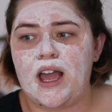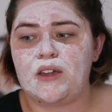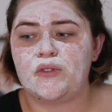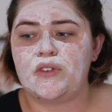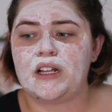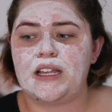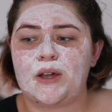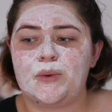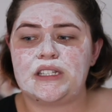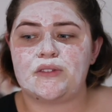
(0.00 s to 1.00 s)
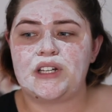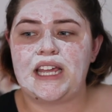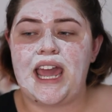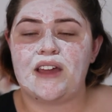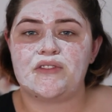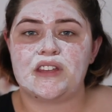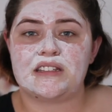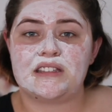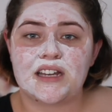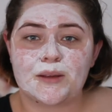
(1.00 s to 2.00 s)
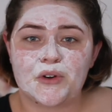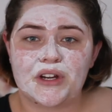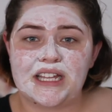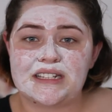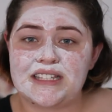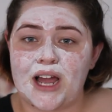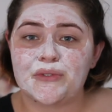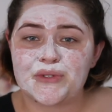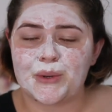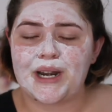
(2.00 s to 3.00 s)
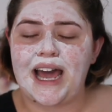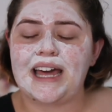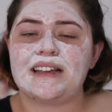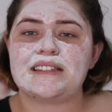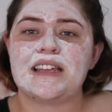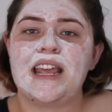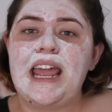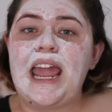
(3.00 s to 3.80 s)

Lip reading: I feel like we definitely have the stigma against self-taught artists,